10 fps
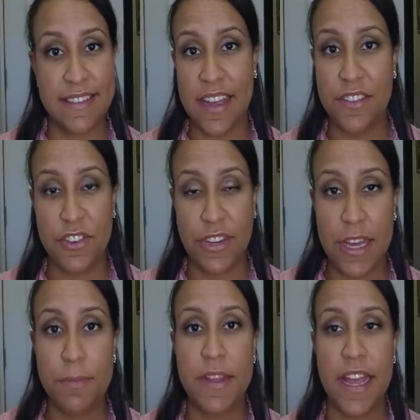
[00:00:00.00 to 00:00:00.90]
it stains your
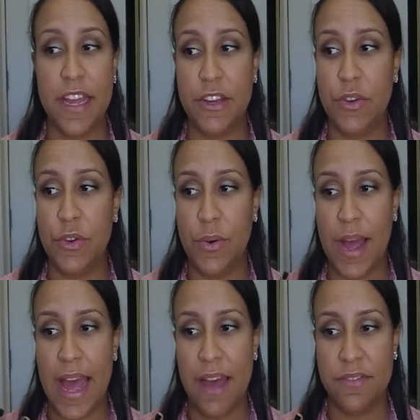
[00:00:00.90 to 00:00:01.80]
lips and you
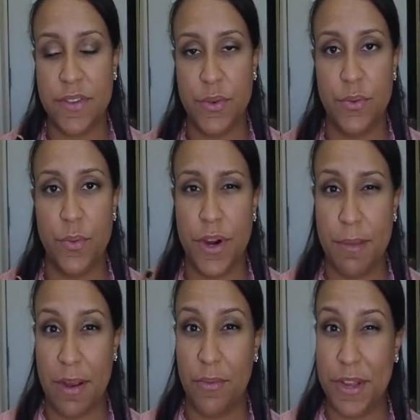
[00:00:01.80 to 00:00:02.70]
don't have to
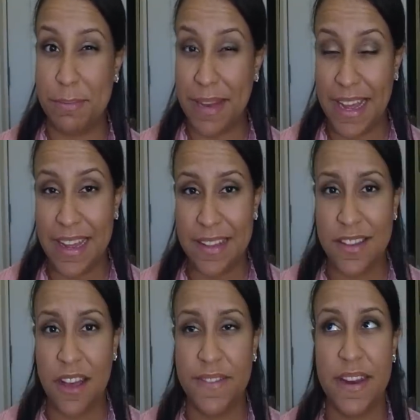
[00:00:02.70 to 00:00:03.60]
worry about reapplying
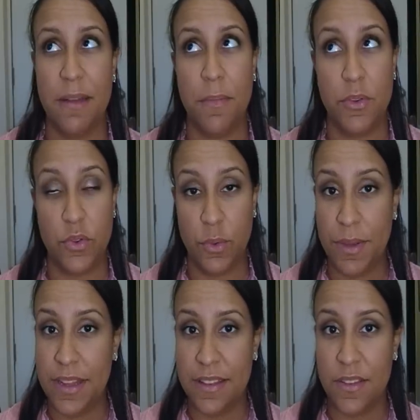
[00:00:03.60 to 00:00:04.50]
as often. I'm
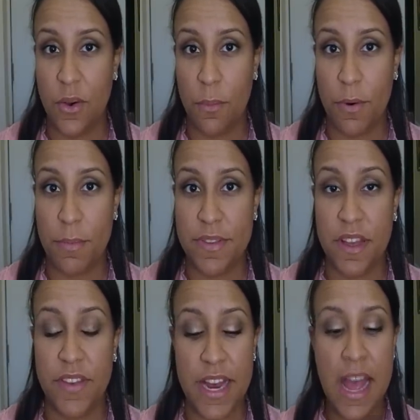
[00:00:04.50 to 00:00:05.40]
assuming that's the whole
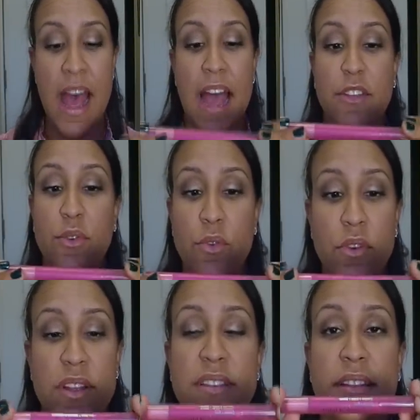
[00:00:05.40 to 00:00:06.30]
purpose of it. I do
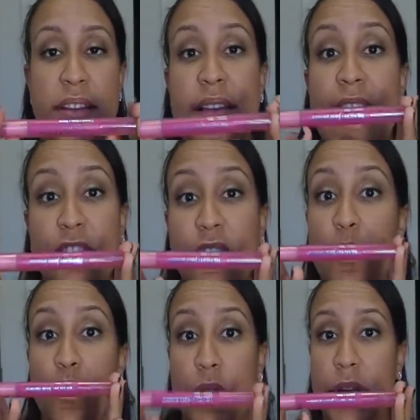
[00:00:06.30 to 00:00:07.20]
notice that this
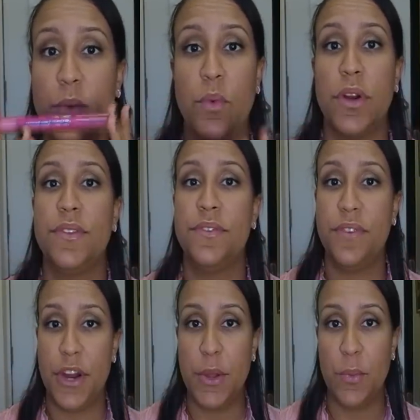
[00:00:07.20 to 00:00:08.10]
actually really works
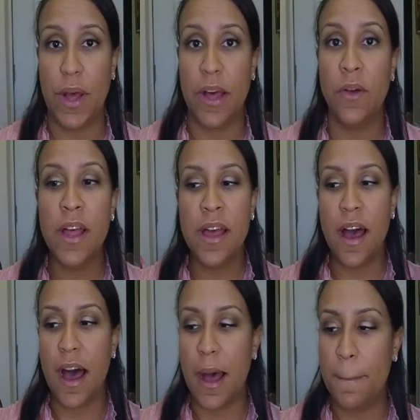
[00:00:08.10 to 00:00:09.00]
very well.
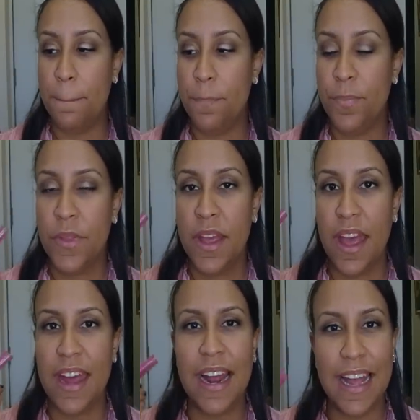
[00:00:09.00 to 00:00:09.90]
Um,
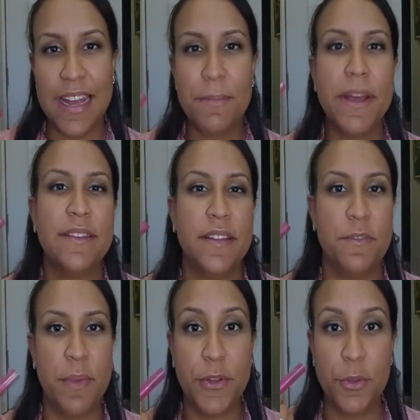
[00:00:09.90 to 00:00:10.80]
and I like it because
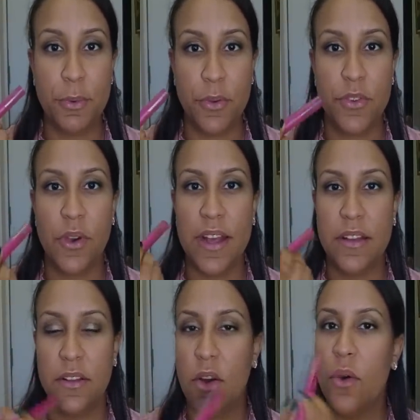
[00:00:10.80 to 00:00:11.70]
it's buildable. So I
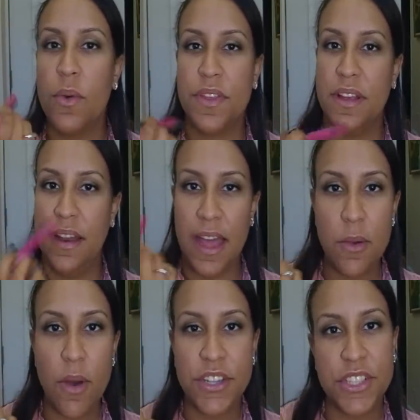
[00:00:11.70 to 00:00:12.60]
can go with a
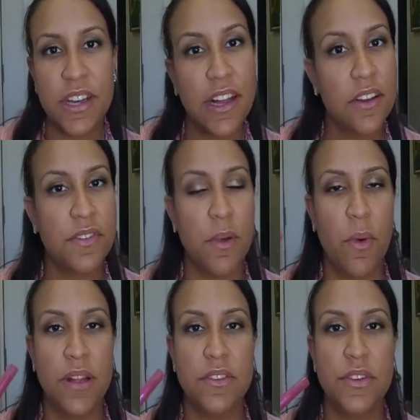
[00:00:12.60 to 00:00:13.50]
light wash of color if
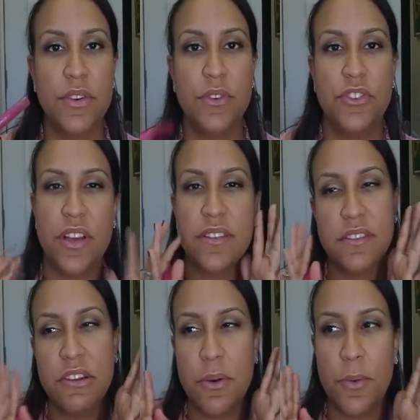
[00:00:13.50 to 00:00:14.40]
I want to,
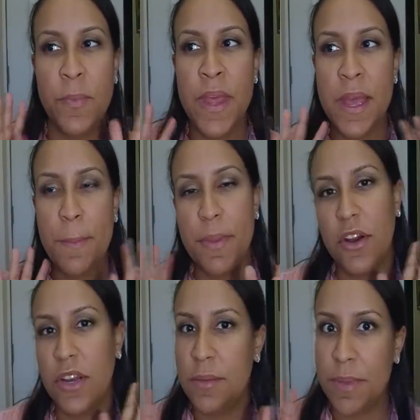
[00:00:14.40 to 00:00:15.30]
just, you know,
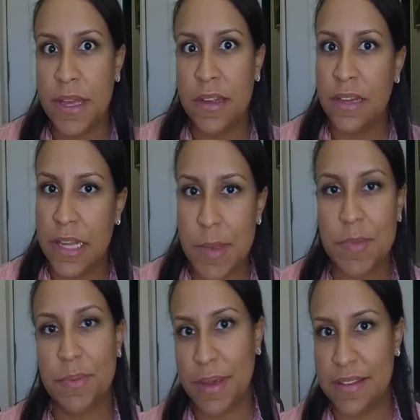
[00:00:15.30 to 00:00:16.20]
barely bitten
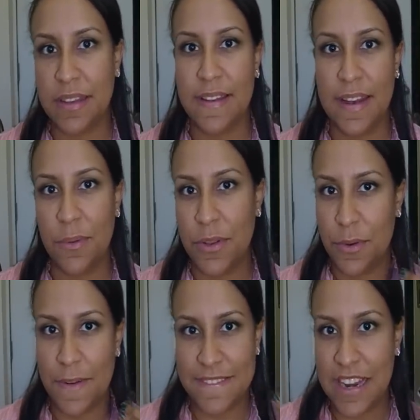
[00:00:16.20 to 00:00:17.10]
lips, basically like when
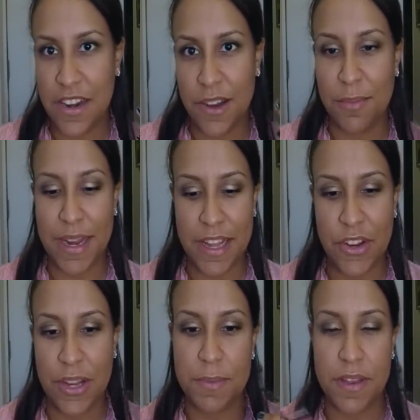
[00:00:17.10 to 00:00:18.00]
you're, you know,
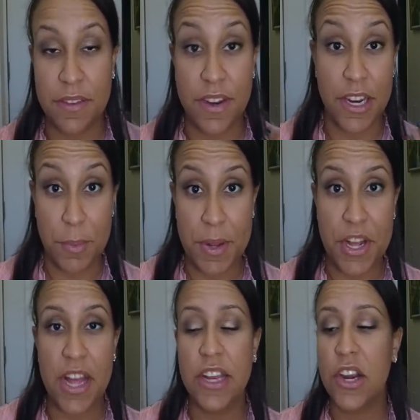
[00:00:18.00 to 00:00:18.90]
biting your lip to give it a little
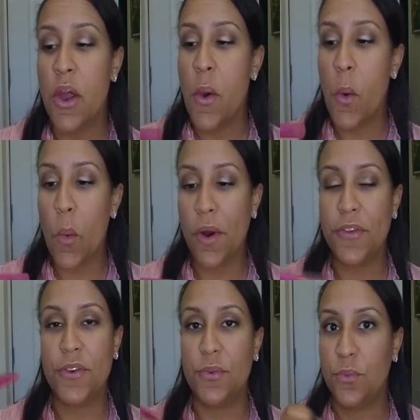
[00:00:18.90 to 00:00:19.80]
bit color, or
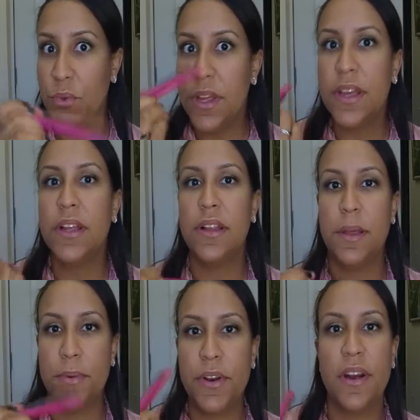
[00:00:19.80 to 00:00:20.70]
you can
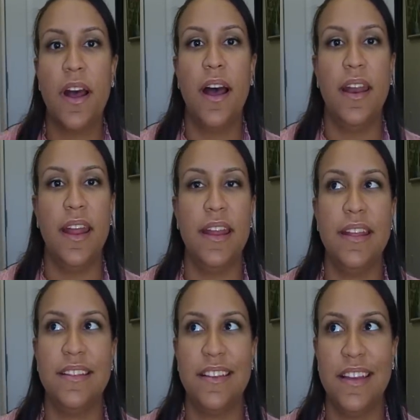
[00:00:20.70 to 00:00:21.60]
really put it on and
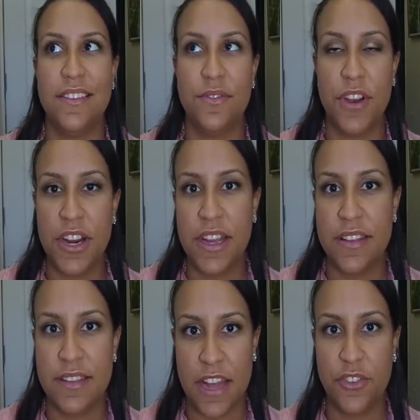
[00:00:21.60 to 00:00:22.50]
it, it's
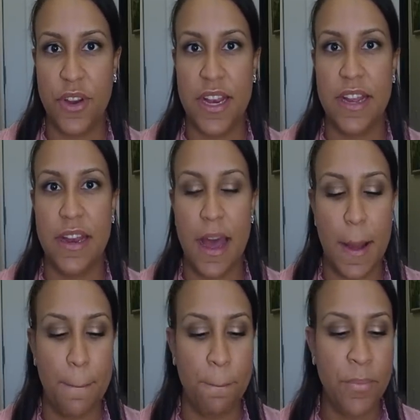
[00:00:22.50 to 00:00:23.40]
very saturated.
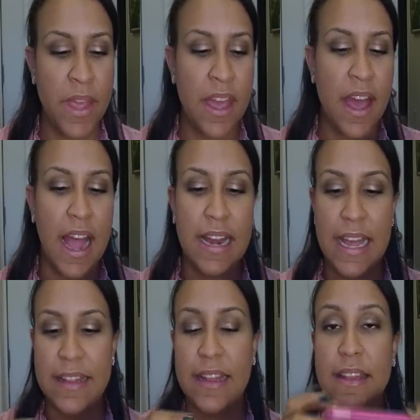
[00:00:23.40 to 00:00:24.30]
Um, I
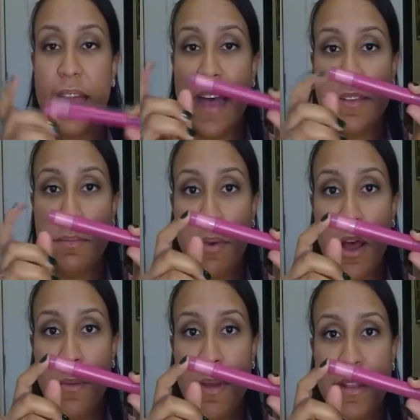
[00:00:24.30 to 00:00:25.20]
like that they has a
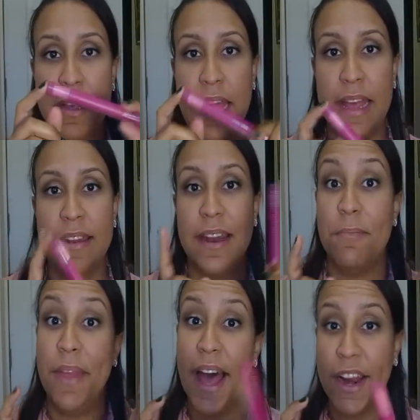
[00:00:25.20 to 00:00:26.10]
balm at the end and
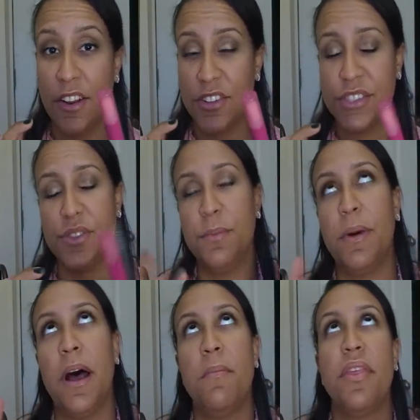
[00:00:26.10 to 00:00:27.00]
I'm not allergic to the
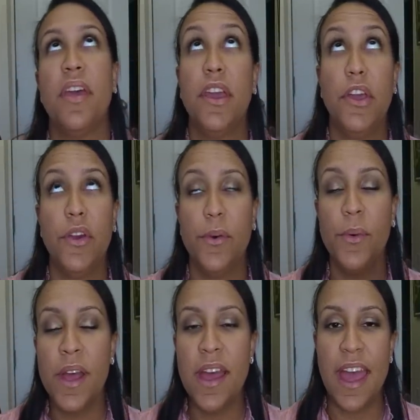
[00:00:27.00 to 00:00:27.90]
balm, thank you.